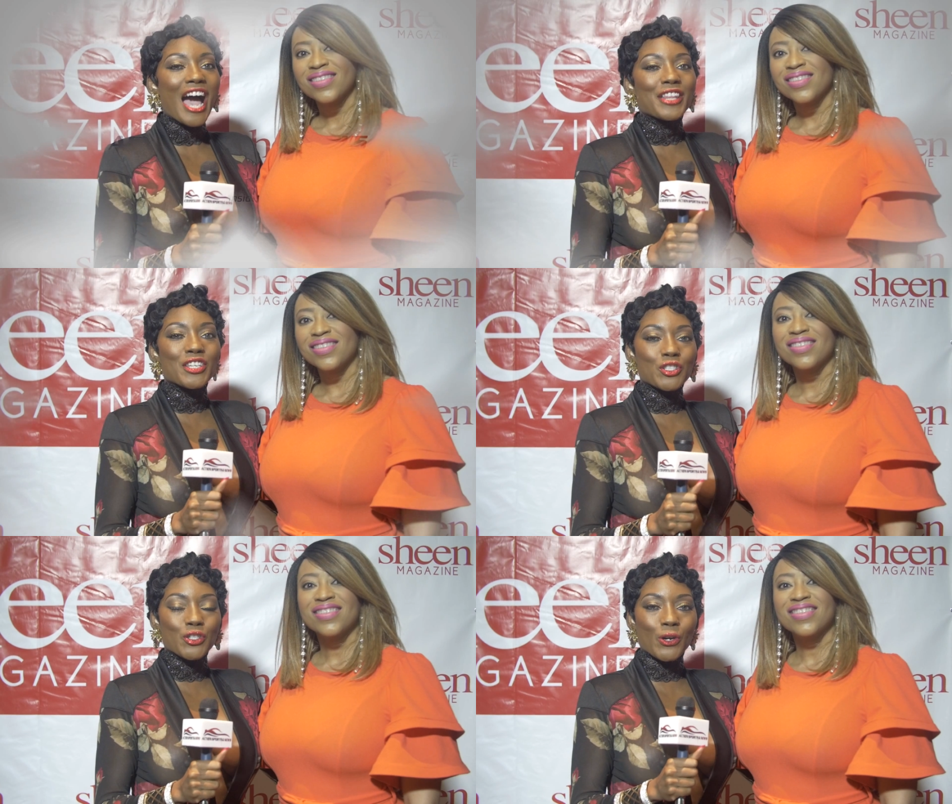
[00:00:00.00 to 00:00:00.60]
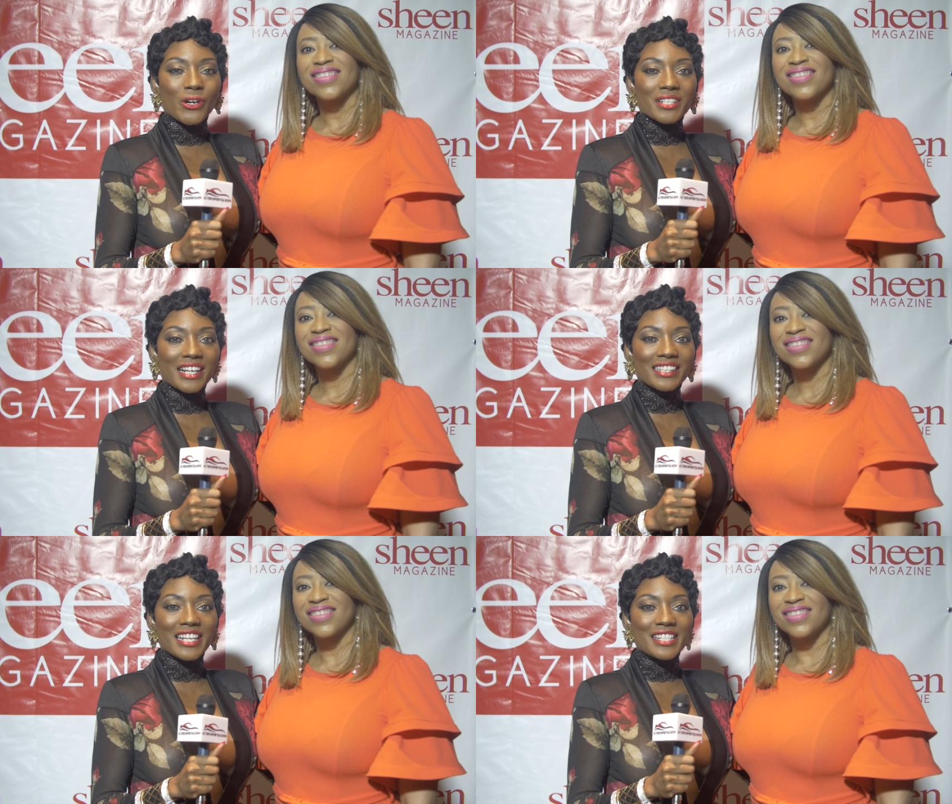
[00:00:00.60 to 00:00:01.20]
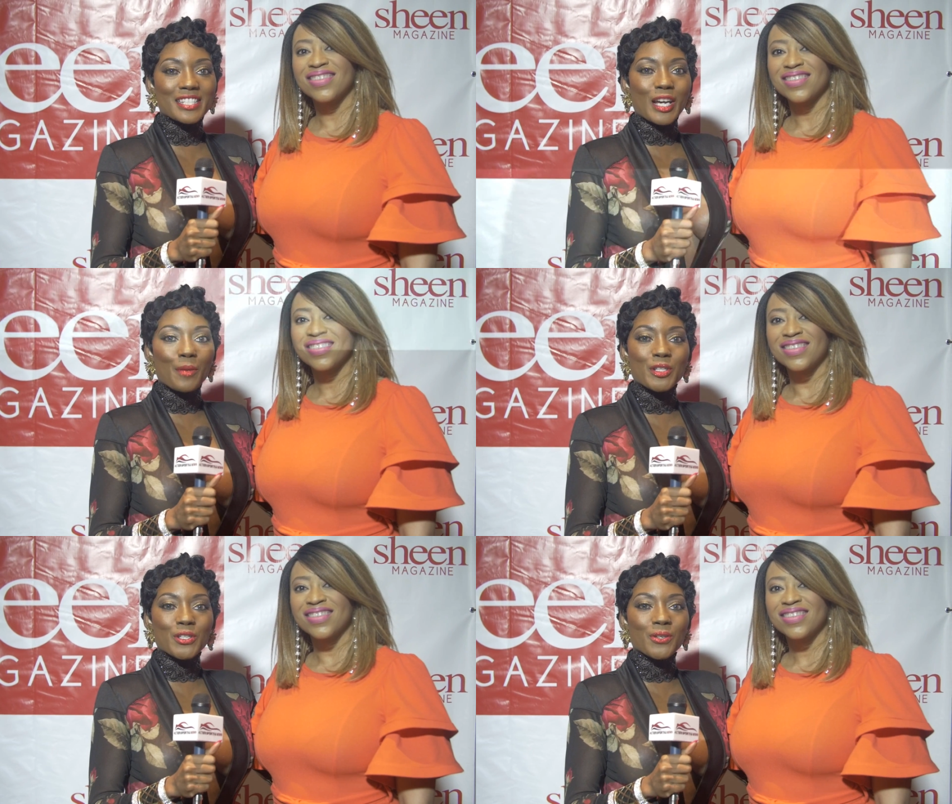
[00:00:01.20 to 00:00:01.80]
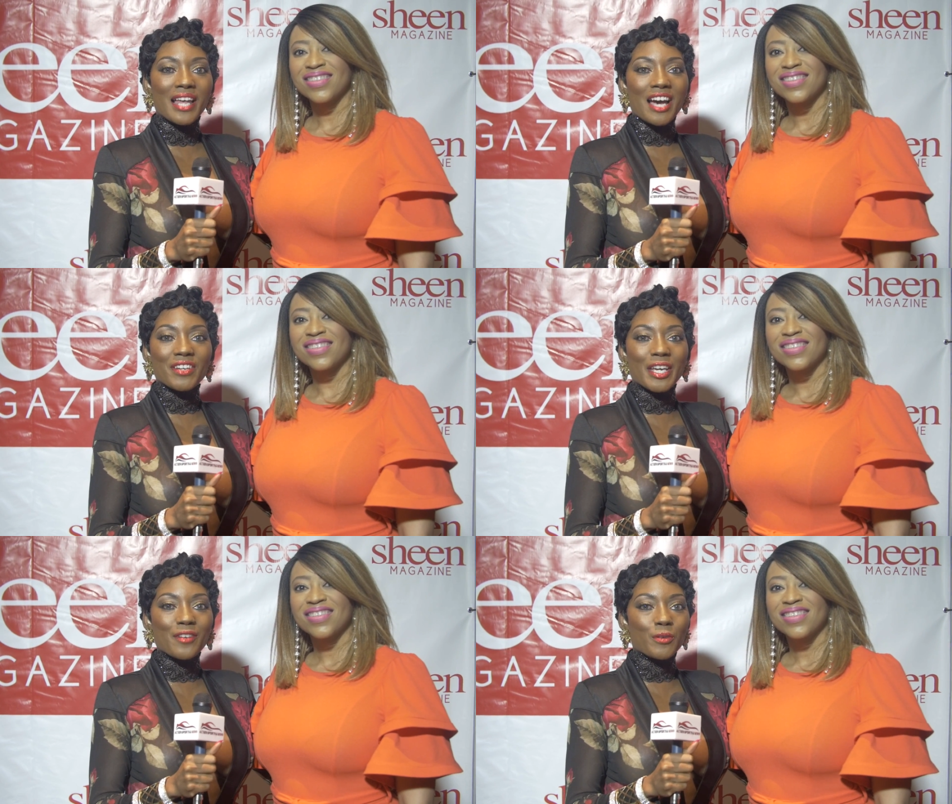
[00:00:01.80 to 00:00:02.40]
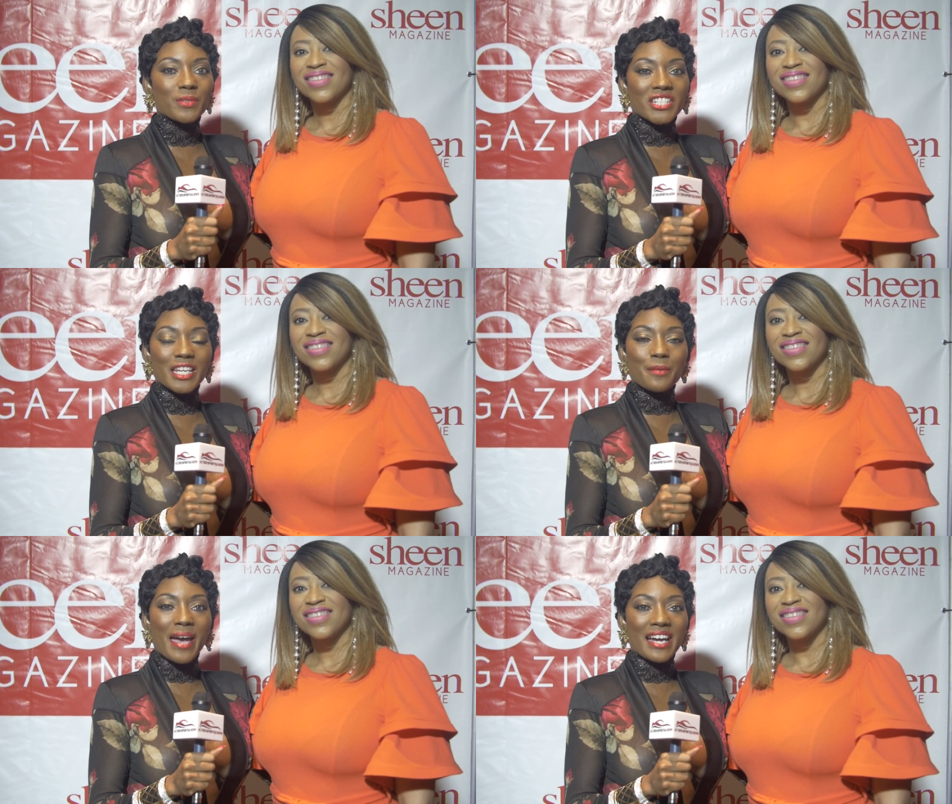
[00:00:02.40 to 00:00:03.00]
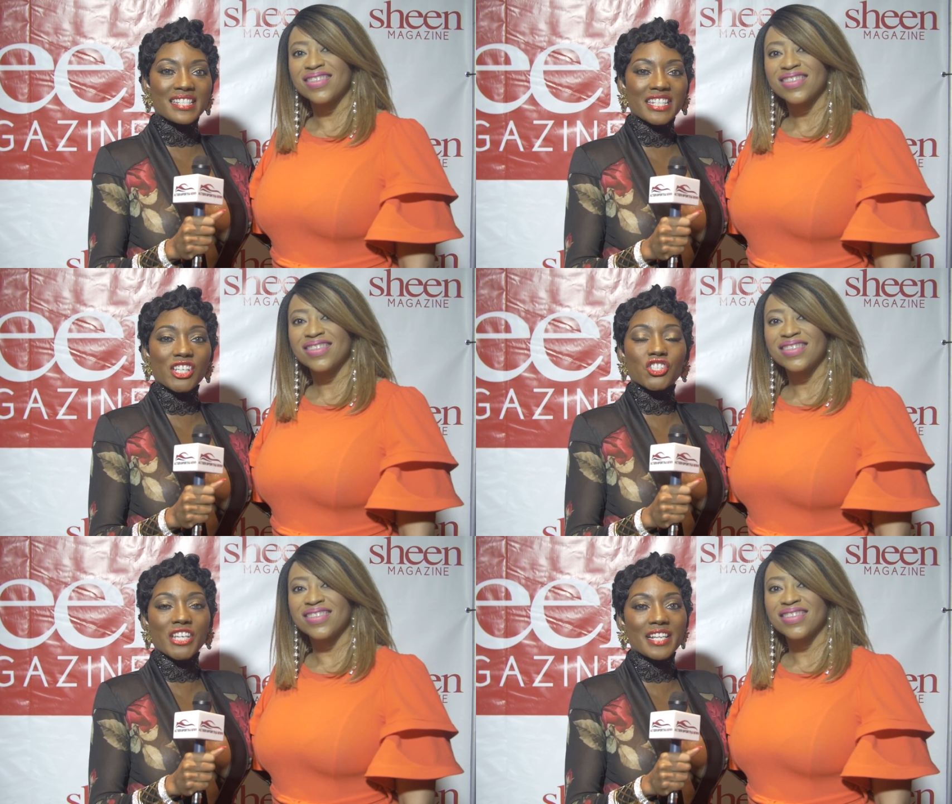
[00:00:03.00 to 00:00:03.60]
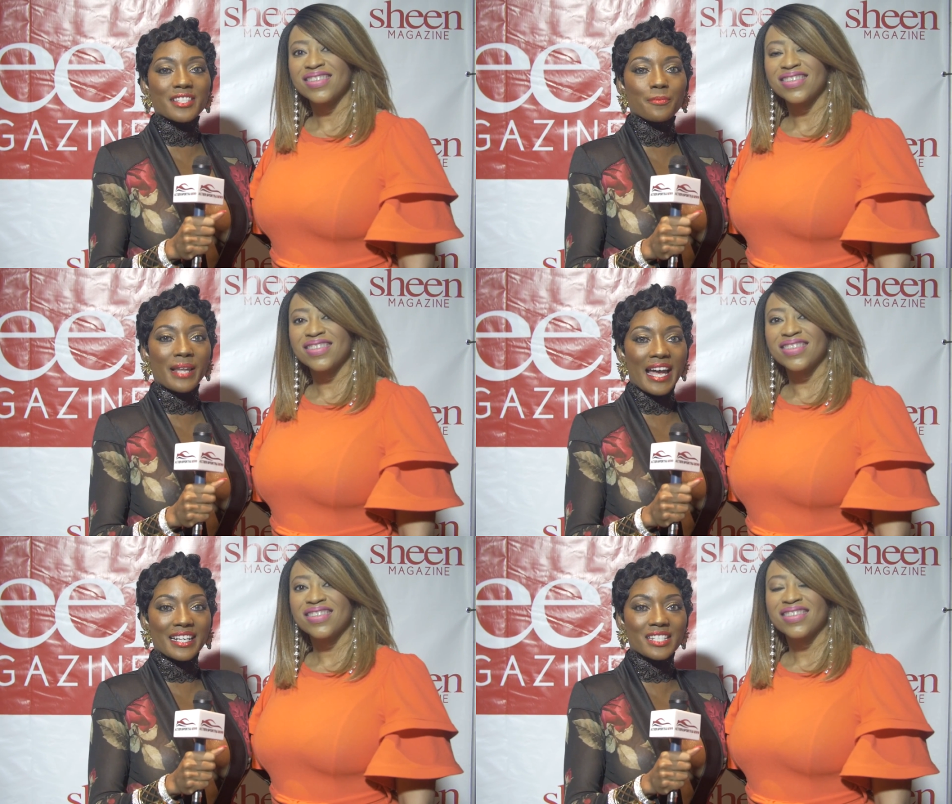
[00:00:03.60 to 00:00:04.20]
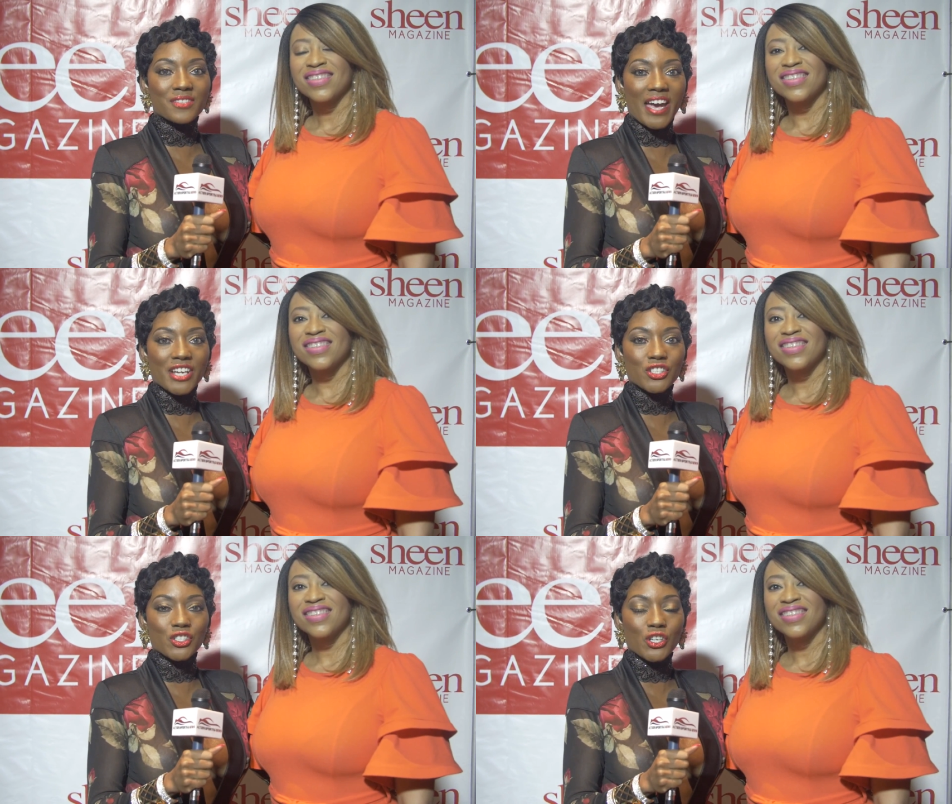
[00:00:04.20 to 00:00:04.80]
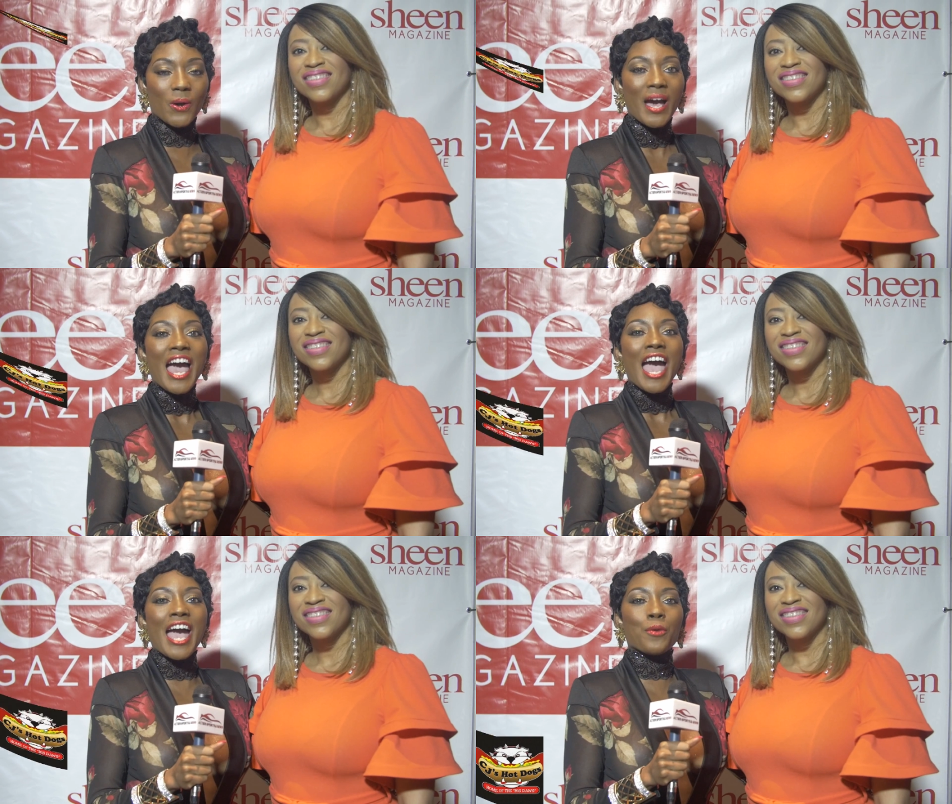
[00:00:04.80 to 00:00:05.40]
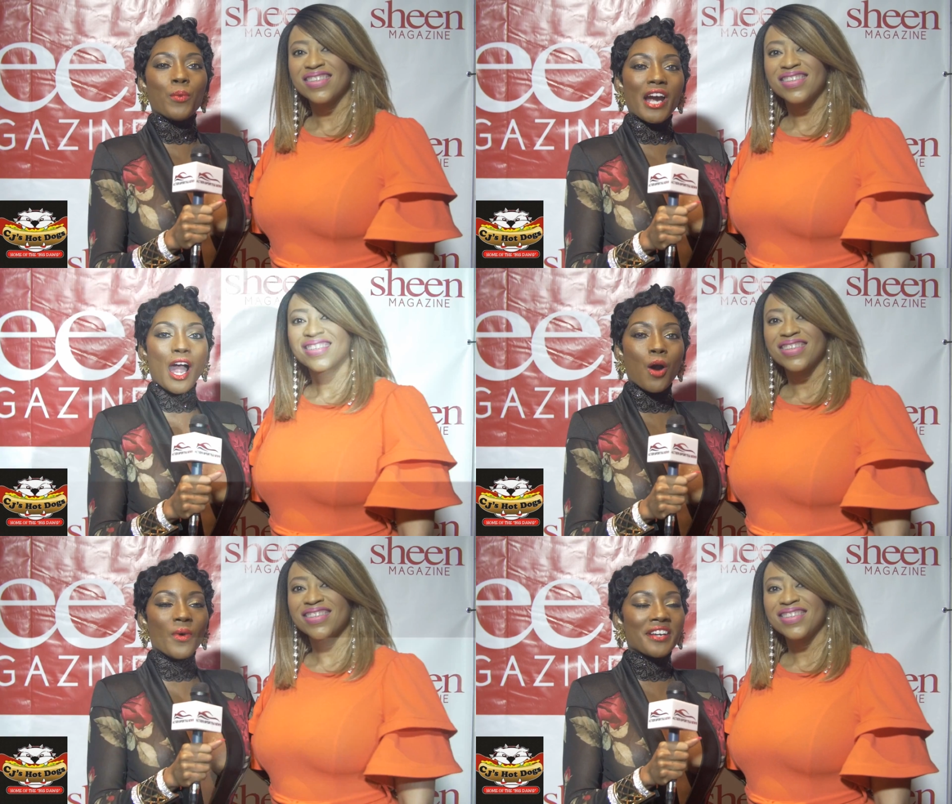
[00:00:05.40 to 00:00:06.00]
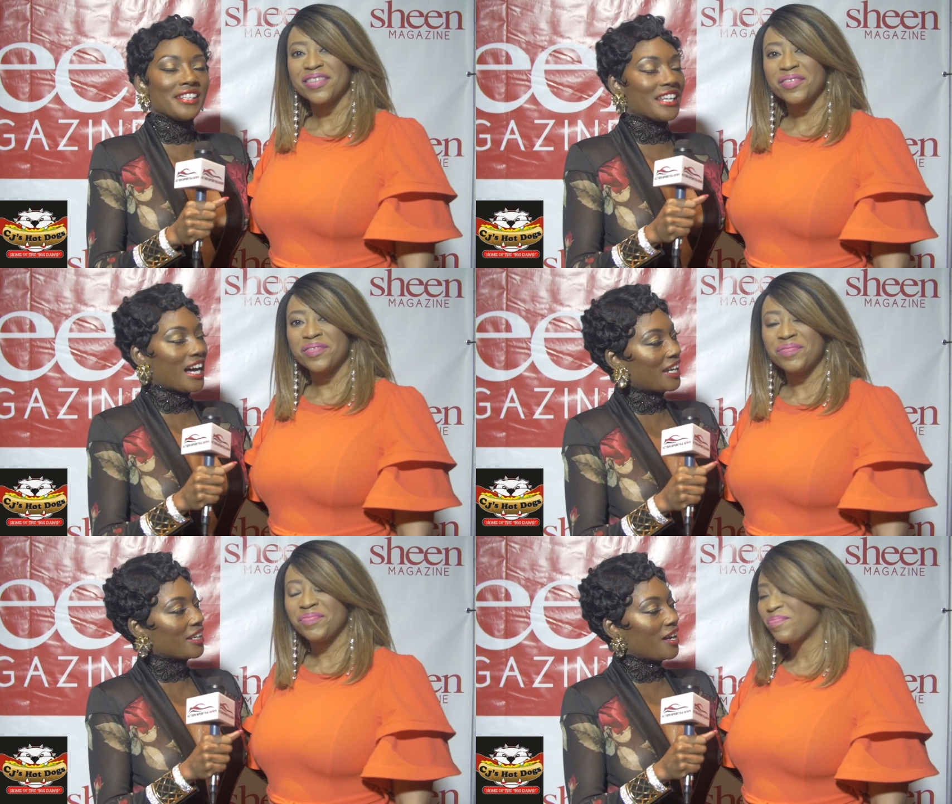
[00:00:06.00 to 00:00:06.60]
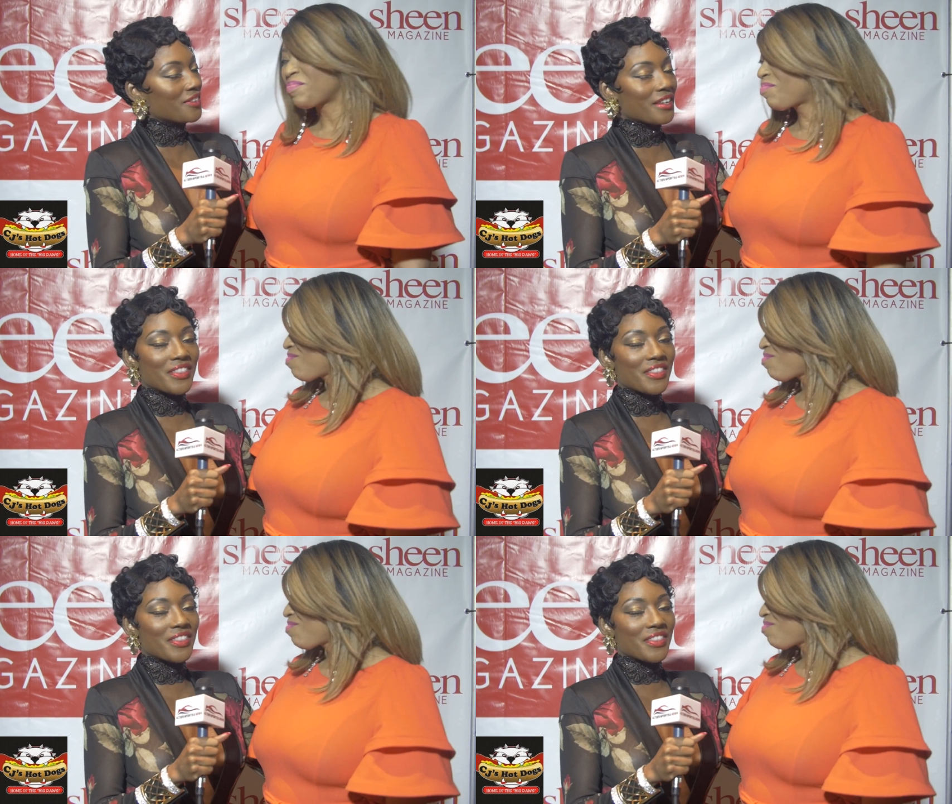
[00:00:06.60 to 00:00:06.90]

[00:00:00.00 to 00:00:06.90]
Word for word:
Speaker 1: Hi, this is your girl, Dr. Lexi, coming to you live again from Sheen Magazine Shades of Blackness Fashion Show. And we are with none other